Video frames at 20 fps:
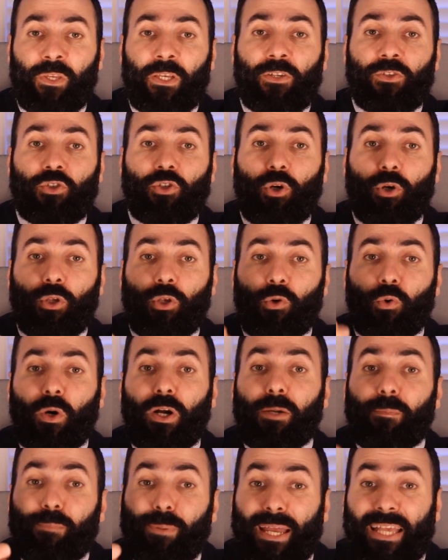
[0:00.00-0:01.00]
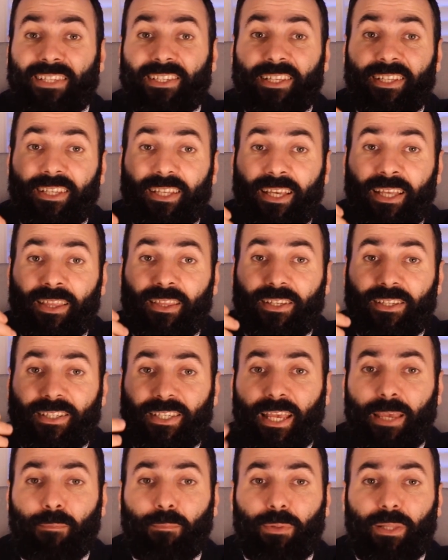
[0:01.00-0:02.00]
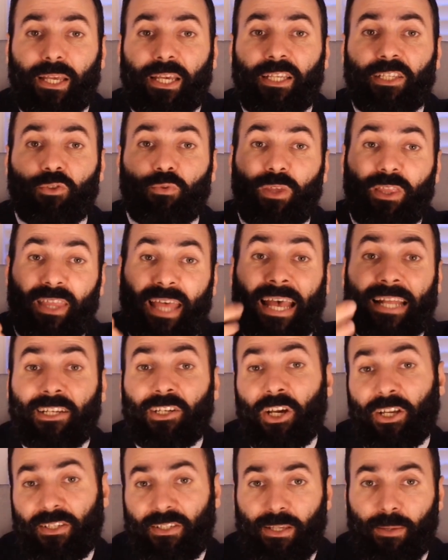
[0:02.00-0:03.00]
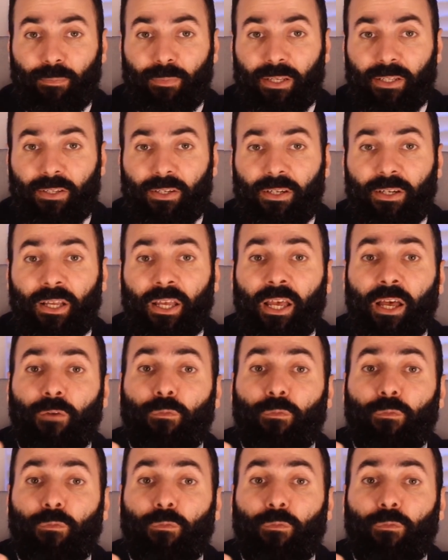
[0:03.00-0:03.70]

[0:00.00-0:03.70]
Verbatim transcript: So you were present in the same place with that non-submitter